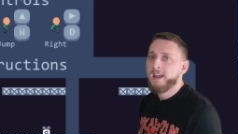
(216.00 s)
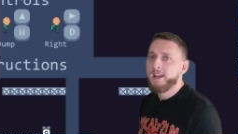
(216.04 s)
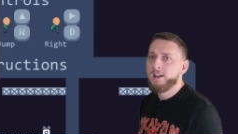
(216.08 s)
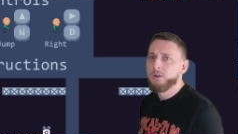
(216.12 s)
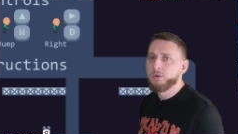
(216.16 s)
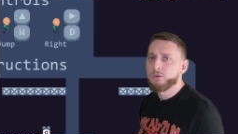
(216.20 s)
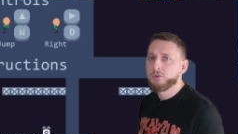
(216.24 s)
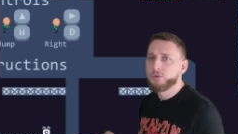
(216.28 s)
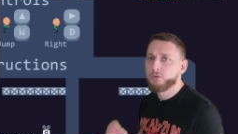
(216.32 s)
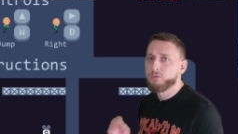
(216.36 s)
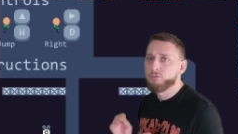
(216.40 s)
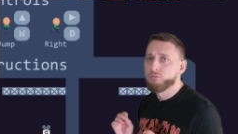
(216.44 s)
It
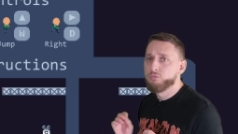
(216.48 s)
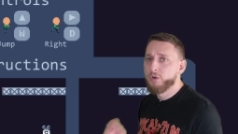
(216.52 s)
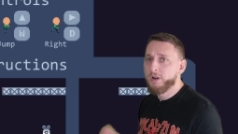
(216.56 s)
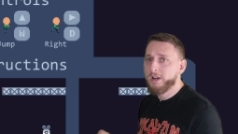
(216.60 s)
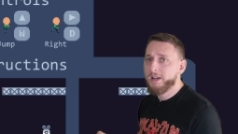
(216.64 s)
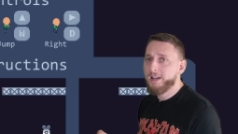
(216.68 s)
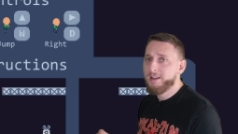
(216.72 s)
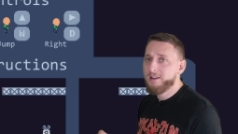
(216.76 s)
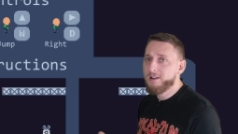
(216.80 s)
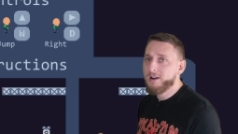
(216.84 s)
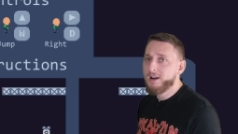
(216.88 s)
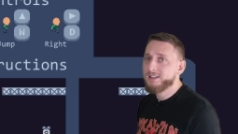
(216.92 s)
looks
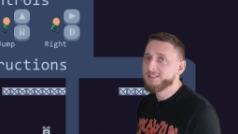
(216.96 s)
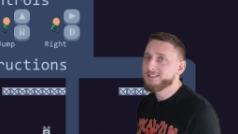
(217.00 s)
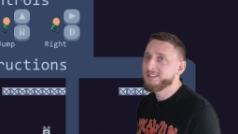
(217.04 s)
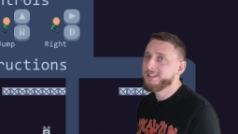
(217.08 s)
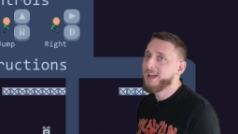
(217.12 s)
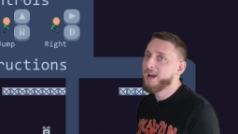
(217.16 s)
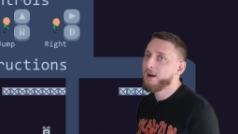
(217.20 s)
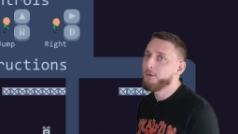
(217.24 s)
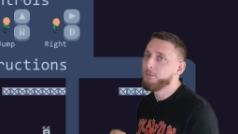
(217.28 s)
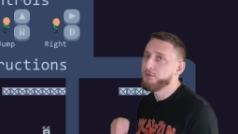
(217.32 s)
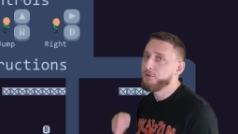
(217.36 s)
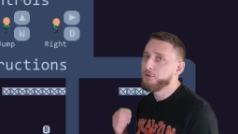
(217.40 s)
really nice and
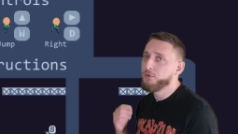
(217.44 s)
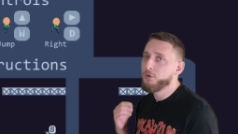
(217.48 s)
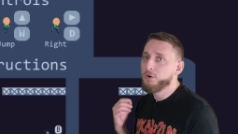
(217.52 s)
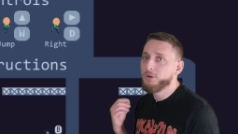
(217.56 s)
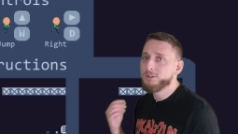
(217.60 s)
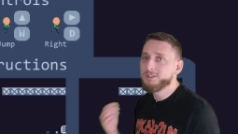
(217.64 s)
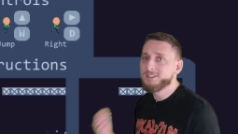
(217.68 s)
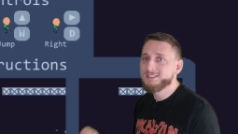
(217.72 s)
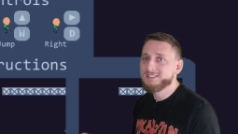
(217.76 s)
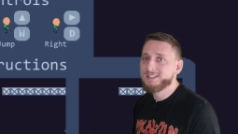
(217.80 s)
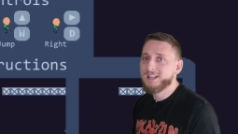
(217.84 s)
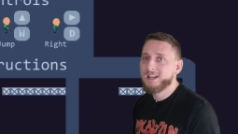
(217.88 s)
helps you
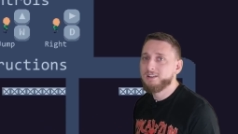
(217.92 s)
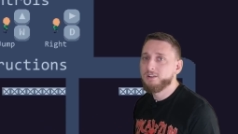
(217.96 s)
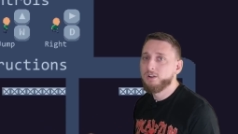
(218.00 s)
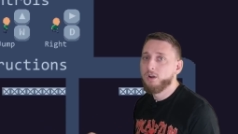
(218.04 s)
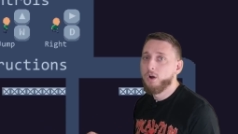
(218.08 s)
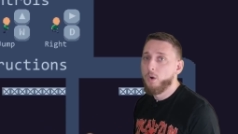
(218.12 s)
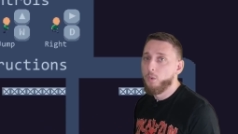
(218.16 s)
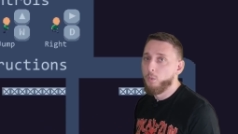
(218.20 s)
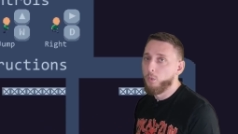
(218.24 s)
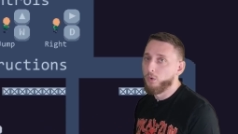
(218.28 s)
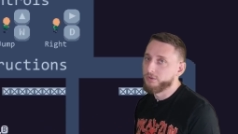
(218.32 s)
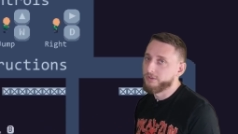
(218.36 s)
understand
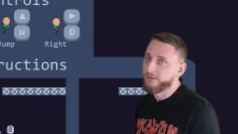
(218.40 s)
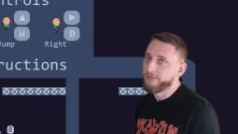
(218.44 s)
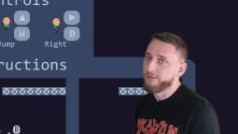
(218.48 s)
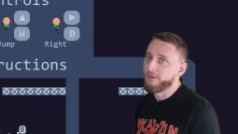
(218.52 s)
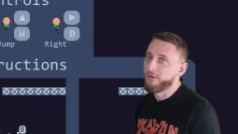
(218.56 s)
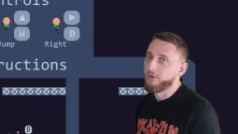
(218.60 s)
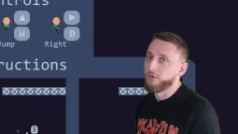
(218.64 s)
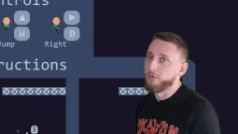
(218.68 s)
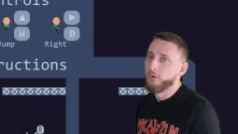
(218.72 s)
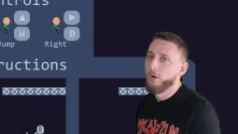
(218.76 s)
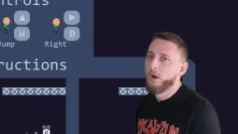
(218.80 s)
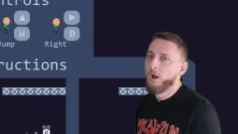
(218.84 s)
what to
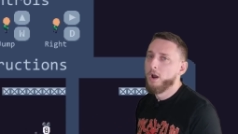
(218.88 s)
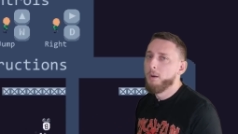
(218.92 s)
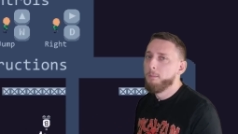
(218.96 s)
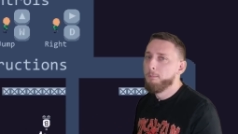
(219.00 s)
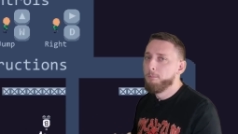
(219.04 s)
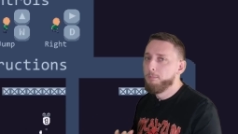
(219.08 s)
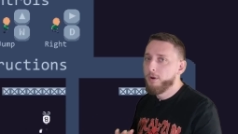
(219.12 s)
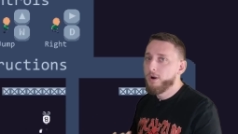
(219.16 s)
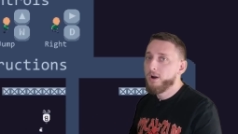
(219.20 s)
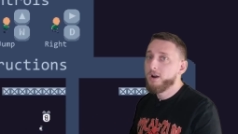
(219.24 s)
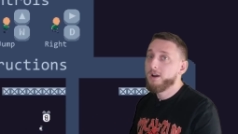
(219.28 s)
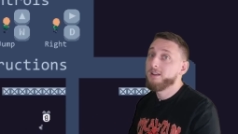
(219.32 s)
do,
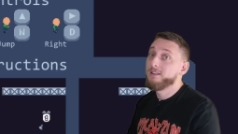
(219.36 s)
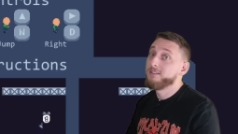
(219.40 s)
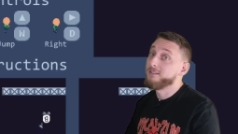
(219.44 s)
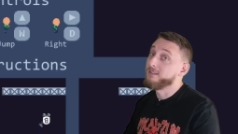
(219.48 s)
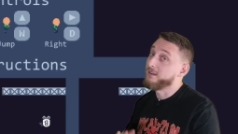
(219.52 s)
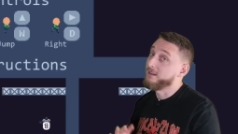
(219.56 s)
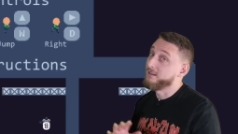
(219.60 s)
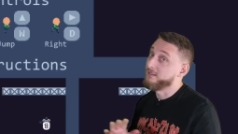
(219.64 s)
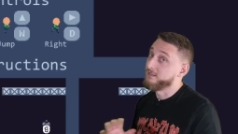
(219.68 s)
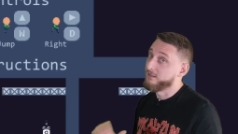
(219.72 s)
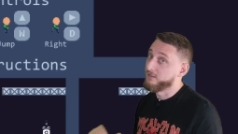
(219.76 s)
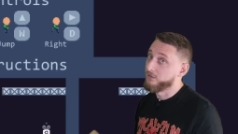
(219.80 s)
but it's
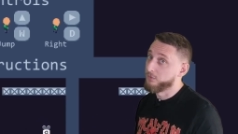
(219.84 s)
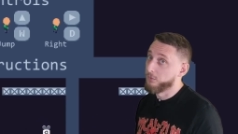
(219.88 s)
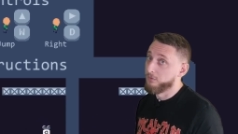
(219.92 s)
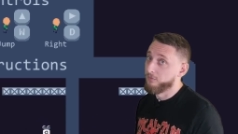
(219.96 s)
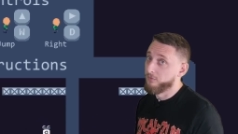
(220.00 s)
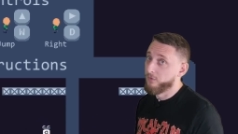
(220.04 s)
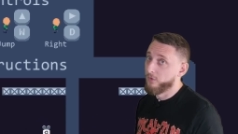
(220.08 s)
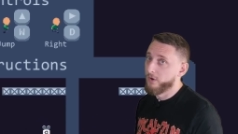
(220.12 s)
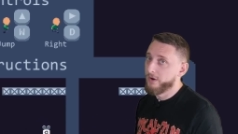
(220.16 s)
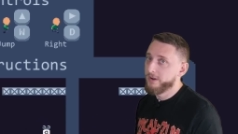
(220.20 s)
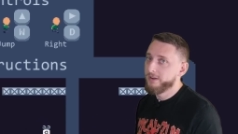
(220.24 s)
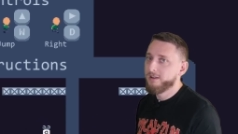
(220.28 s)
easy to
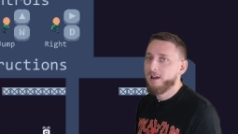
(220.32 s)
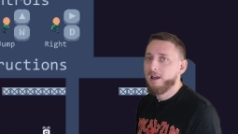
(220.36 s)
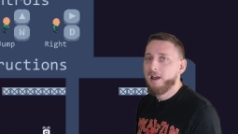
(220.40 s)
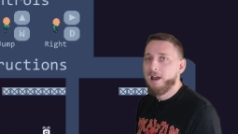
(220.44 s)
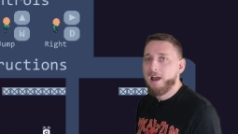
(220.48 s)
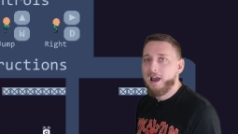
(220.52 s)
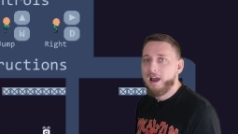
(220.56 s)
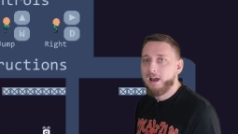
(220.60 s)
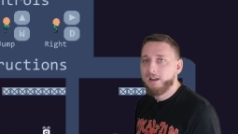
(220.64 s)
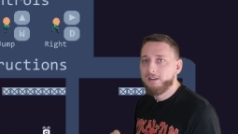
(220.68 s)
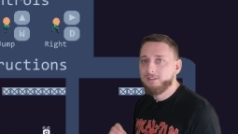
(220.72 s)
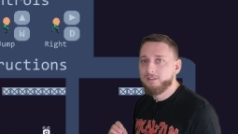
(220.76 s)
avoid
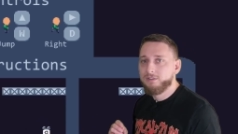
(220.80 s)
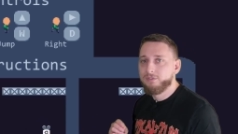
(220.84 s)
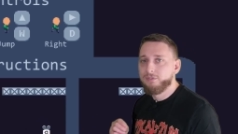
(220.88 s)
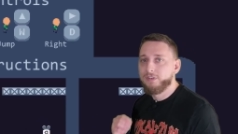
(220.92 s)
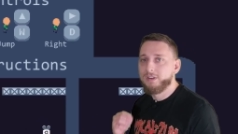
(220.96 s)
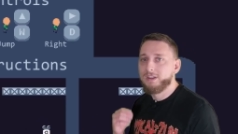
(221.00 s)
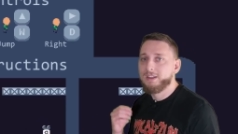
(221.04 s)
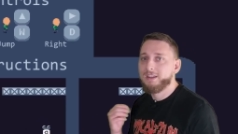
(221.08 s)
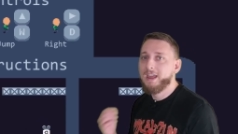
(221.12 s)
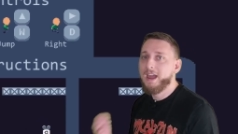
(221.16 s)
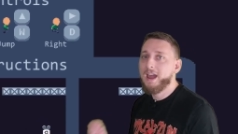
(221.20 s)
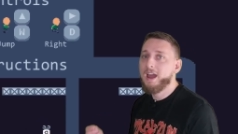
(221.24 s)
and to
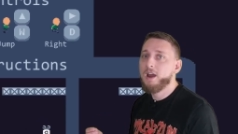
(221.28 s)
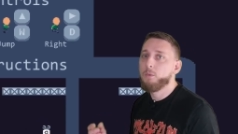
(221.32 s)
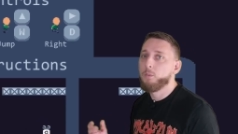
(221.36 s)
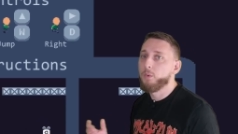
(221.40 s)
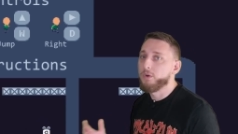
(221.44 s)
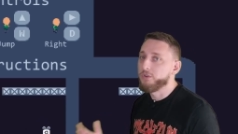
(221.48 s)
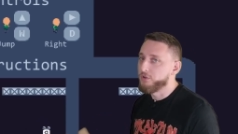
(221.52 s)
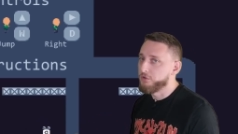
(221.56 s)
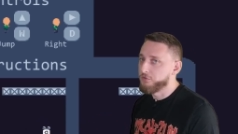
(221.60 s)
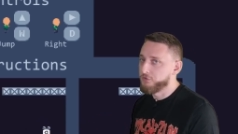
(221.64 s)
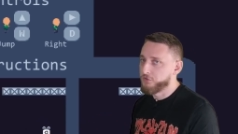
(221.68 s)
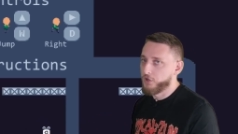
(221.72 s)
forget
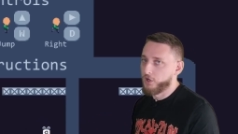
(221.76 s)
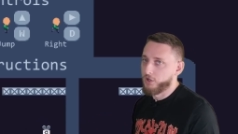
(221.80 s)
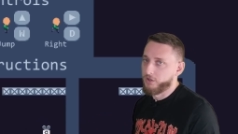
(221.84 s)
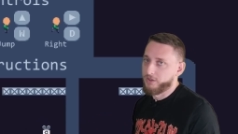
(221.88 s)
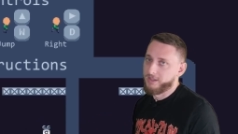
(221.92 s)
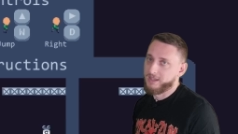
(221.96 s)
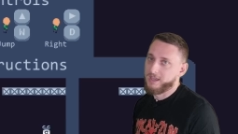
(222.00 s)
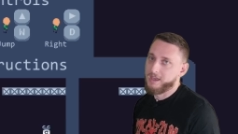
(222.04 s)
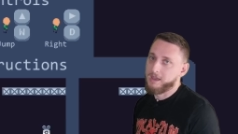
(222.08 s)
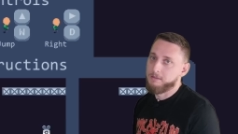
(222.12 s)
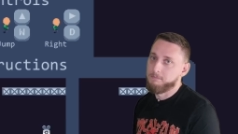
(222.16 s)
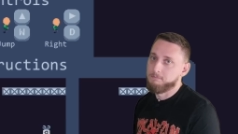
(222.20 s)
when you start
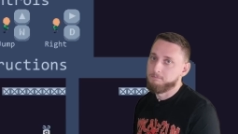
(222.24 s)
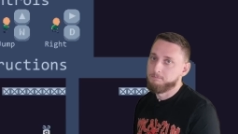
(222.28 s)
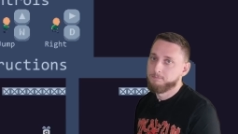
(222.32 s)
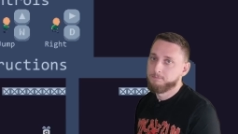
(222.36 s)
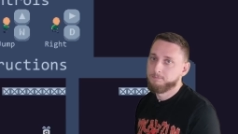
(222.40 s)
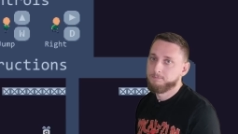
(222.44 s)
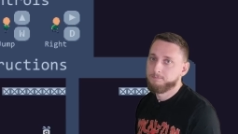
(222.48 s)
the game.